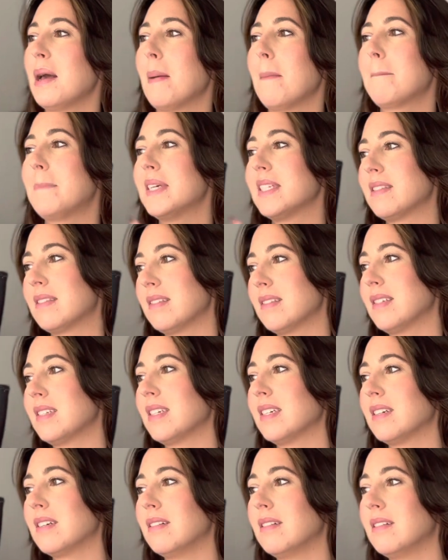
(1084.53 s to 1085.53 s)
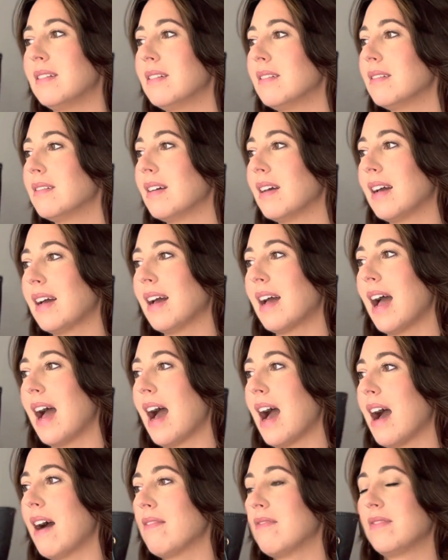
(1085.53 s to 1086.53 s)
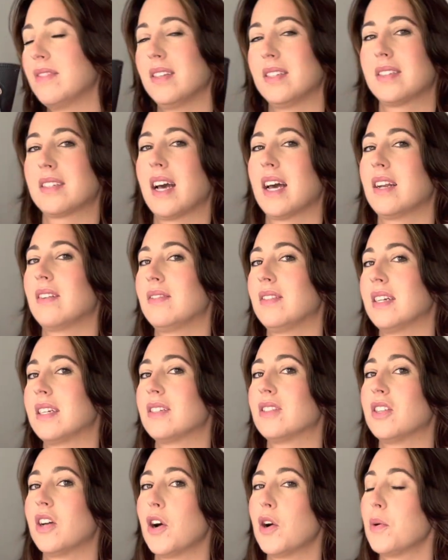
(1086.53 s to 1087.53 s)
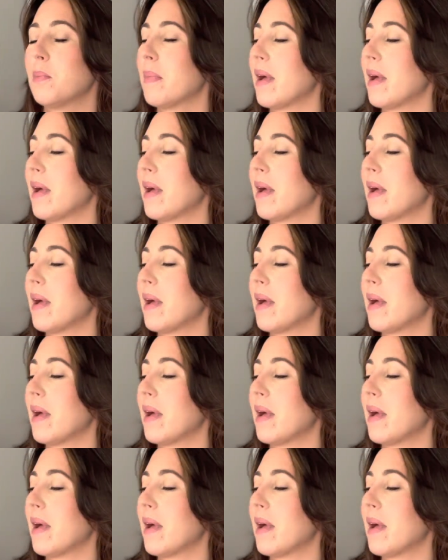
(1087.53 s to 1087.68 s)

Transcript: but still have this kind of like tote